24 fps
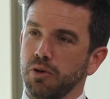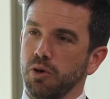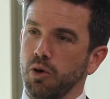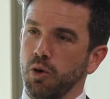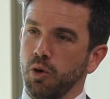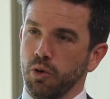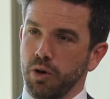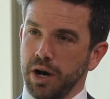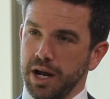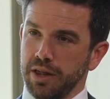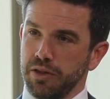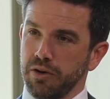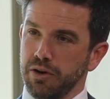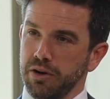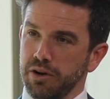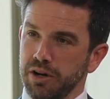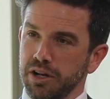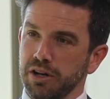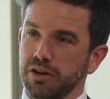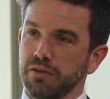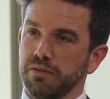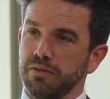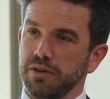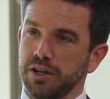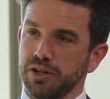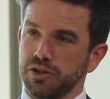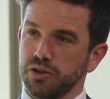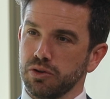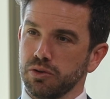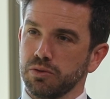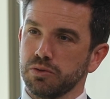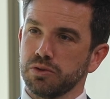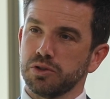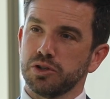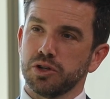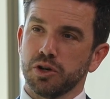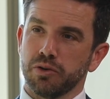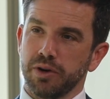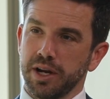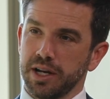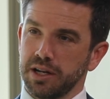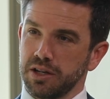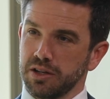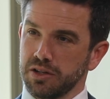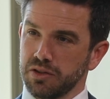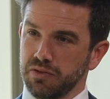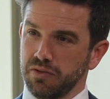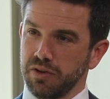or other individuals,
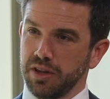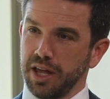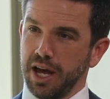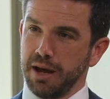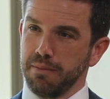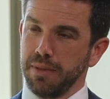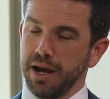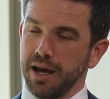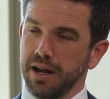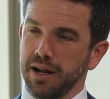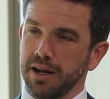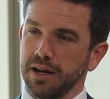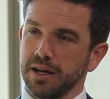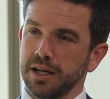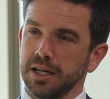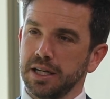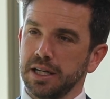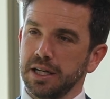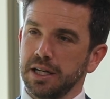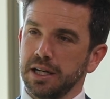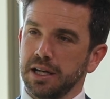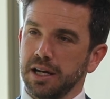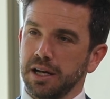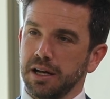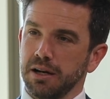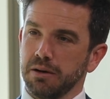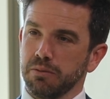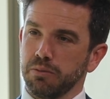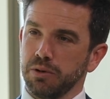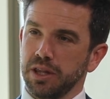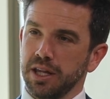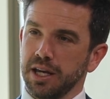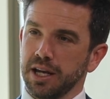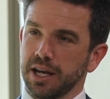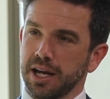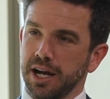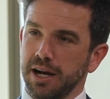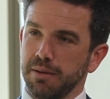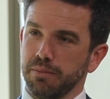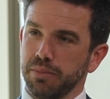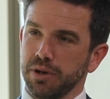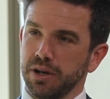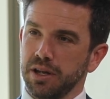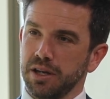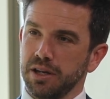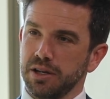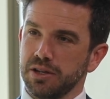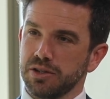directors for that matter, within
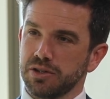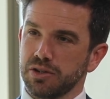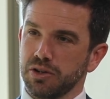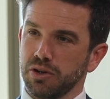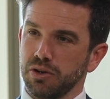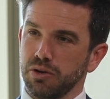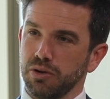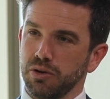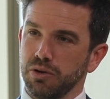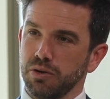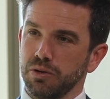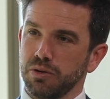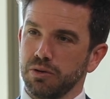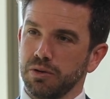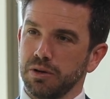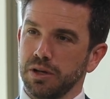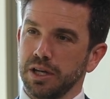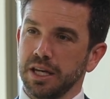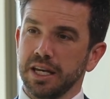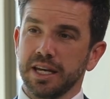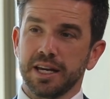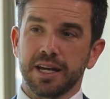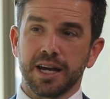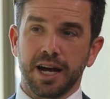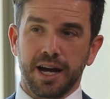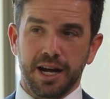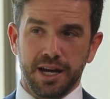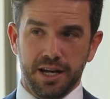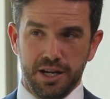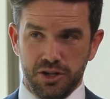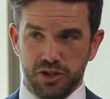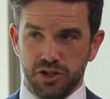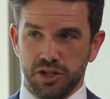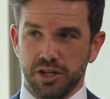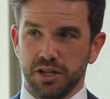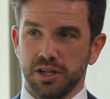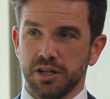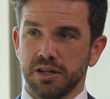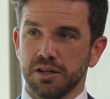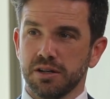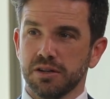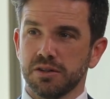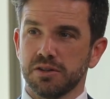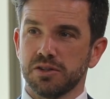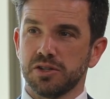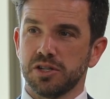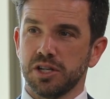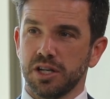companies who engage
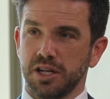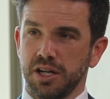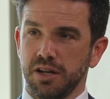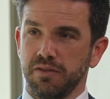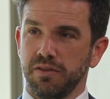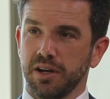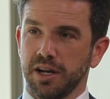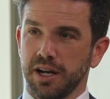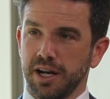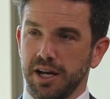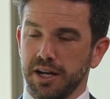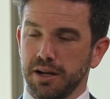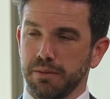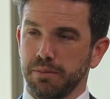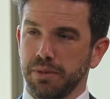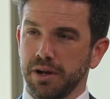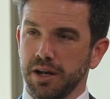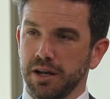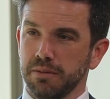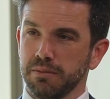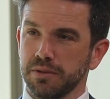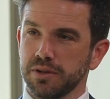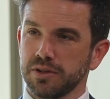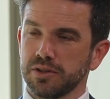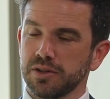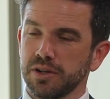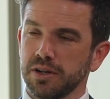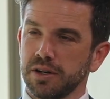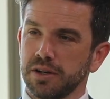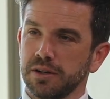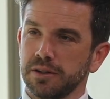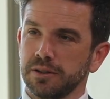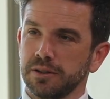in significant underpayments?